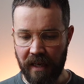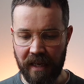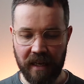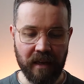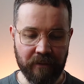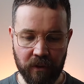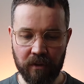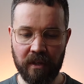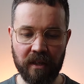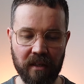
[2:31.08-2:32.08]
if you
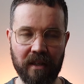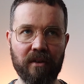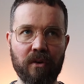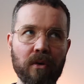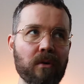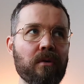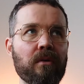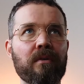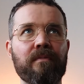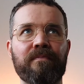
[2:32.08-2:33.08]
look here, like the
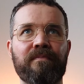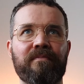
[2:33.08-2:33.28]
whole